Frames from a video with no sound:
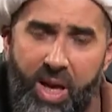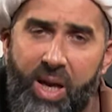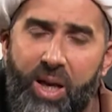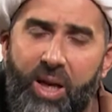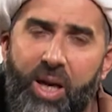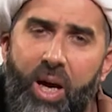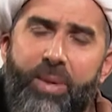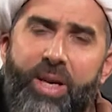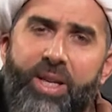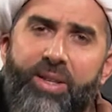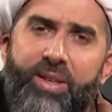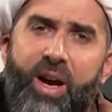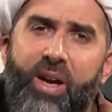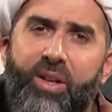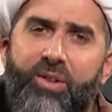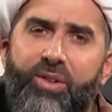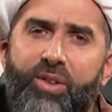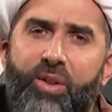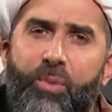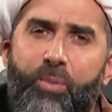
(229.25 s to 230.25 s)
coming
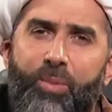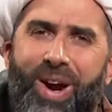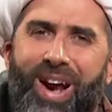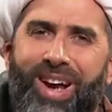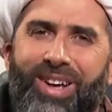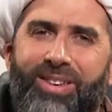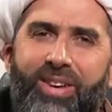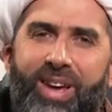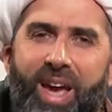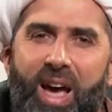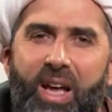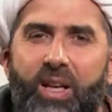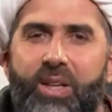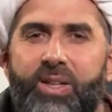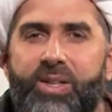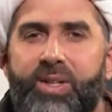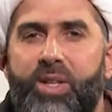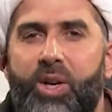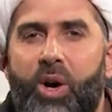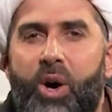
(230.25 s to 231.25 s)
down to the
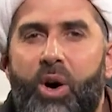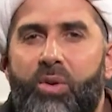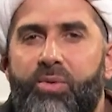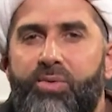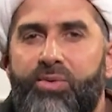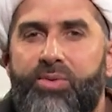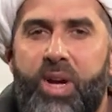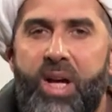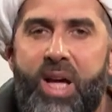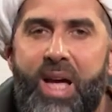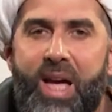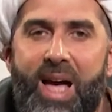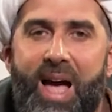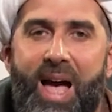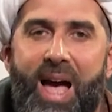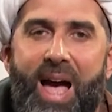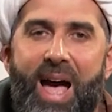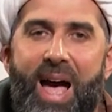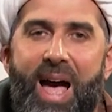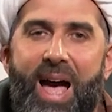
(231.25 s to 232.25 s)
practicality of
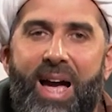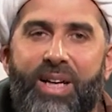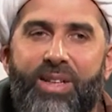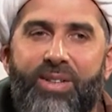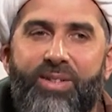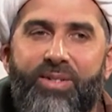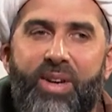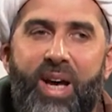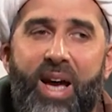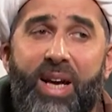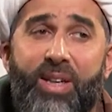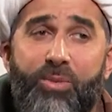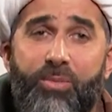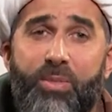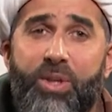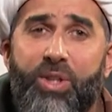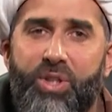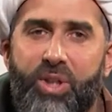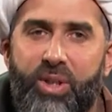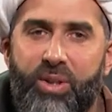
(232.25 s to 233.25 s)

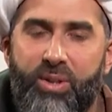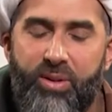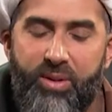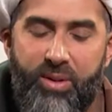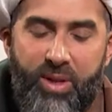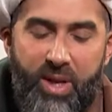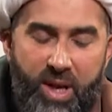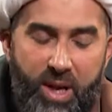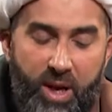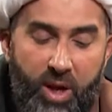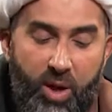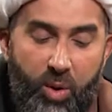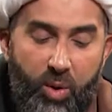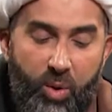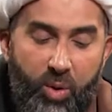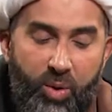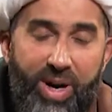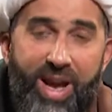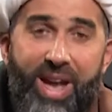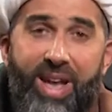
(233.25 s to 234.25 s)
admission
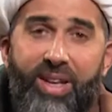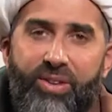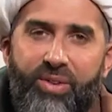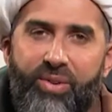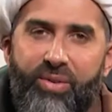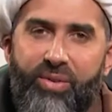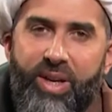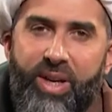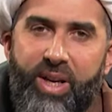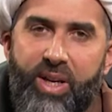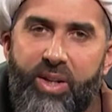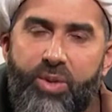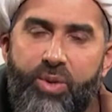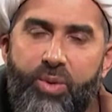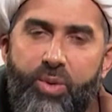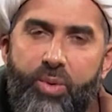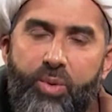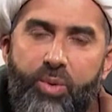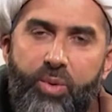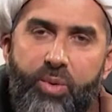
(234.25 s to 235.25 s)
or entering
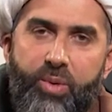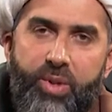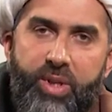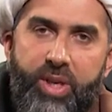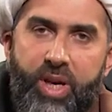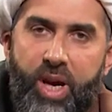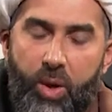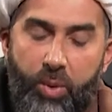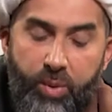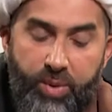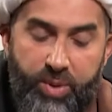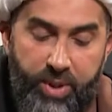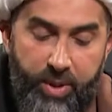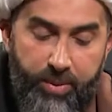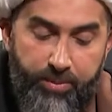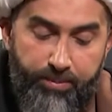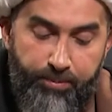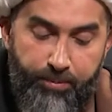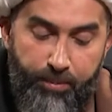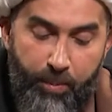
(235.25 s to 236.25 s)
into the Hawzah,
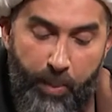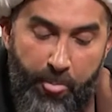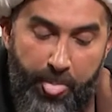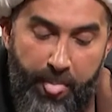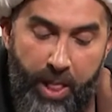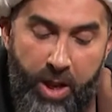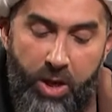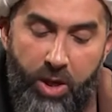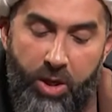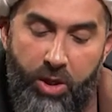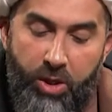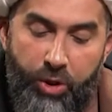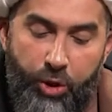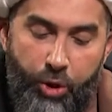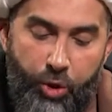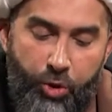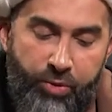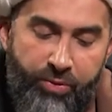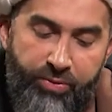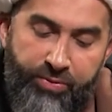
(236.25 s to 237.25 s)

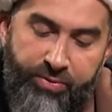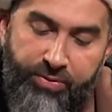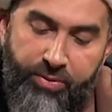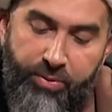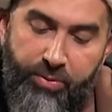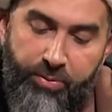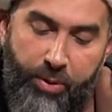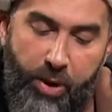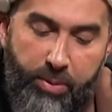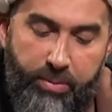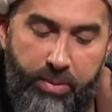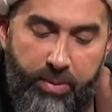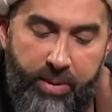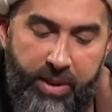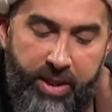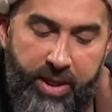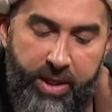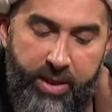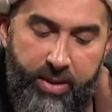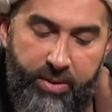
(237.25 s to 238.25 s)
you've
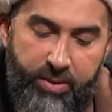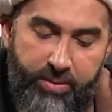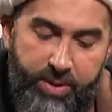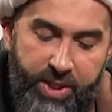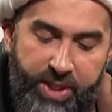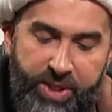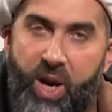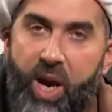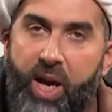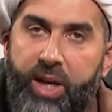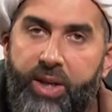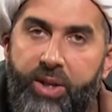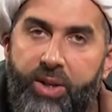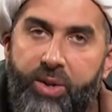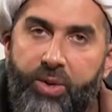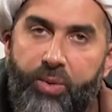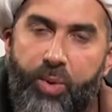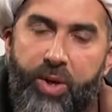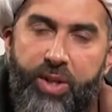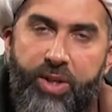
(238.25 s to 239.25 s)
probably
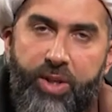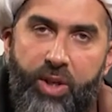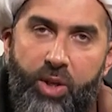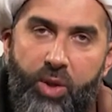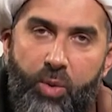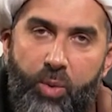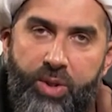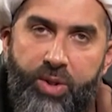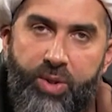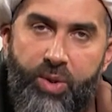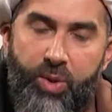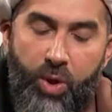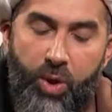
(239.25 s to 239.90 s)
decided whether you want to